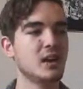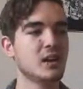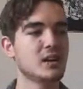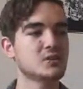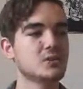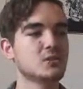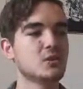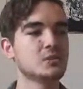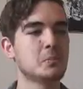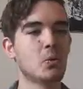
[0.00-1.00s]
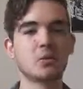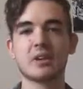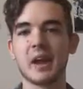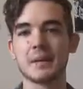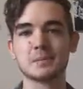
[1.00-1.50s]
I got turned on to board
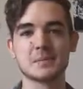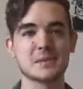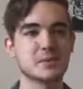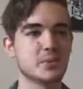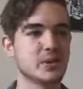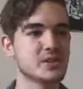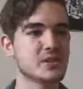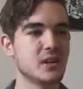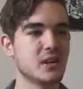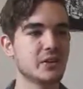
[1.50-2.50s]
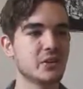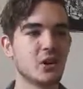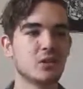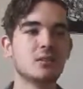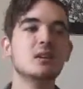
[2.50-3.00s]
games, which, you
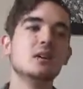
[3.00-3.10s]
know,